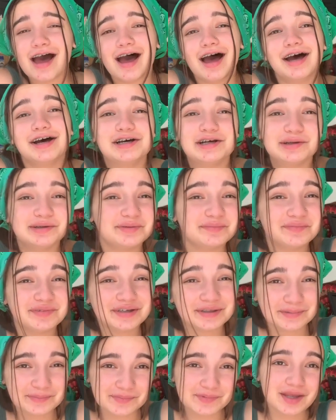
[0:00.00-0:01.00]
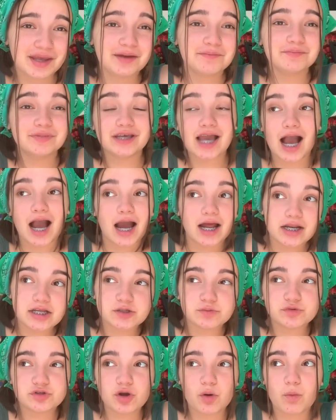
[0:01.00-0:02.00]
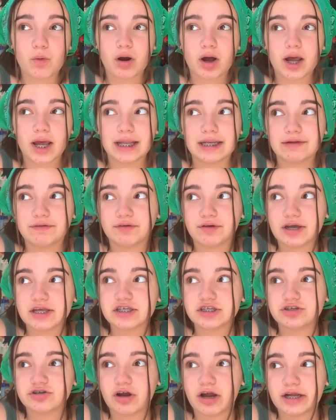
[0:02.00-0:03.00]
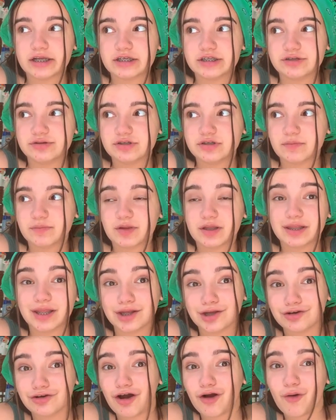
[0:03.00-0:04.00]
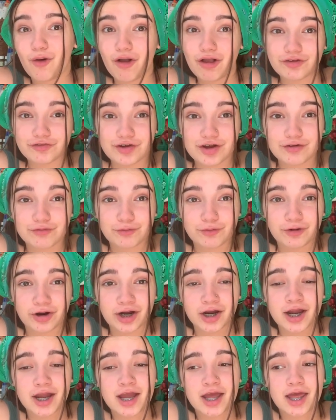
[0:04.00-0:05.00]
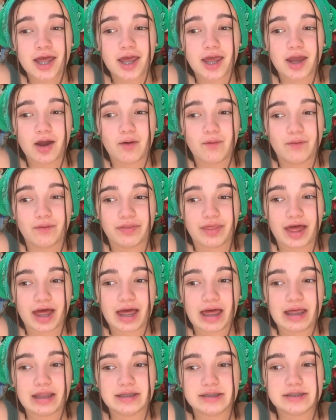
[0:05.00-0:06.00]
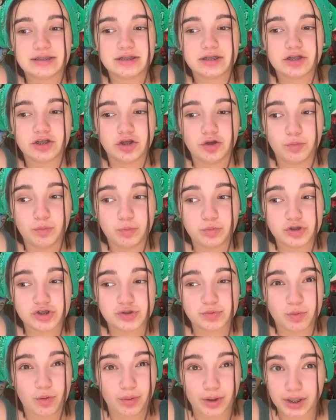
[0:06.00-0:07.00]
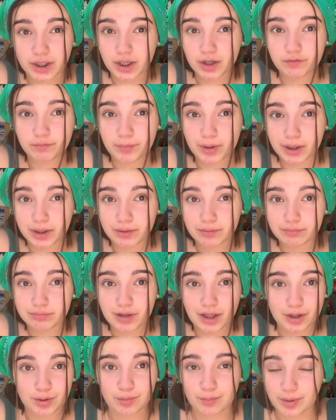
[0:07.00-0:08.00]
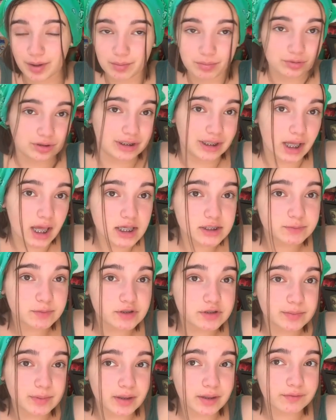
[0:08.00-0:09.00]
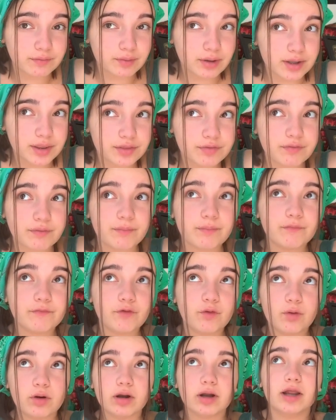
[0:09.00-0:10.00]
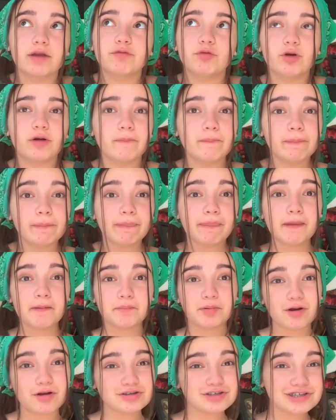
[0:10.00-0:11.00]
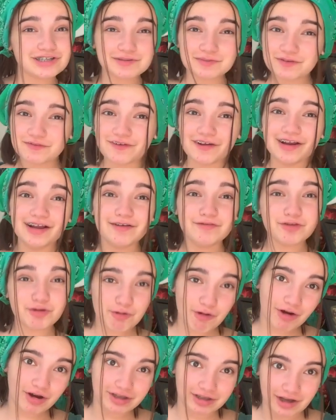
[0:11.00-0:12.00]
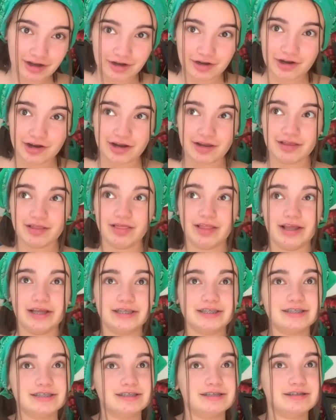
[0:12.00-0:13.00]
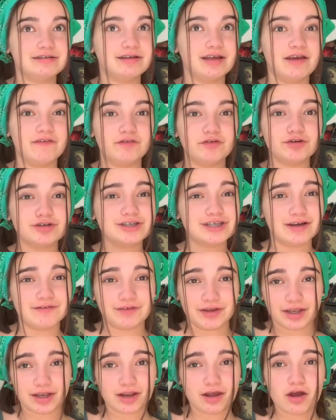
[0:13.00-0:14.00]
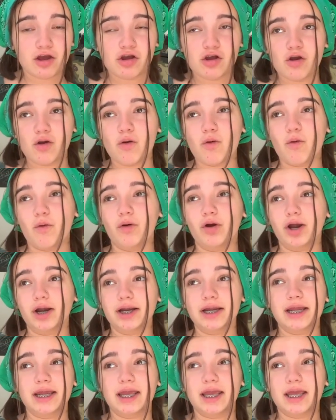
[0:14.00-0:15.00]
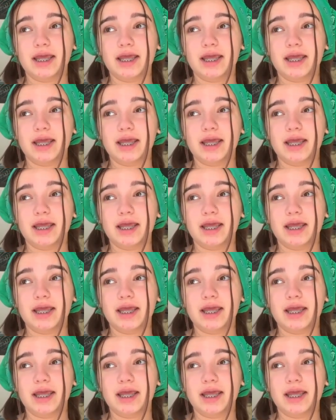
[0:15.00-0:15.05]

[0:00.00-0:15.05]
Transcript: Um, but yeah, I just don't want any of you guys trying to do something that you're not qualified for or that you just won't get enough money that you won't be able to get as much money with for and for them but also to be fair if you are younger like if you're seven or